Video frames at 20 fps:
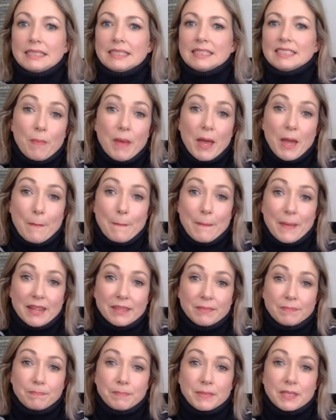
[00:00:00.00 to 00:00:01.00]

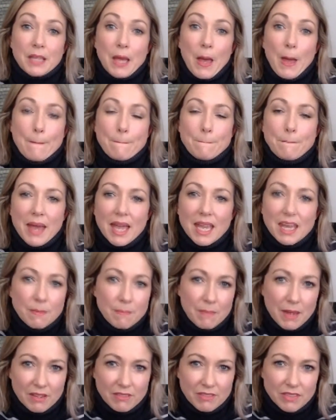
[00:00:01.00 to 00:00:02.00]
Baobab's main
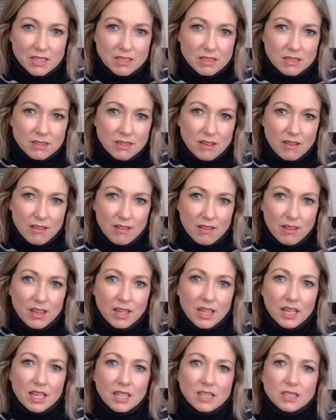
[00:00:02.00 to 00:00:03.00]
benefits are
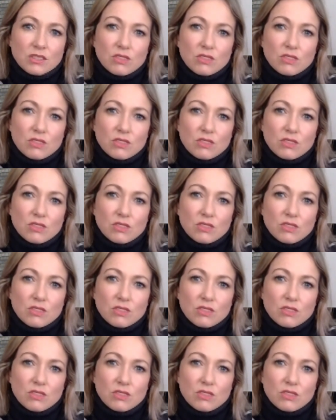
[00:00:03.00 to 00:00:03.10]
its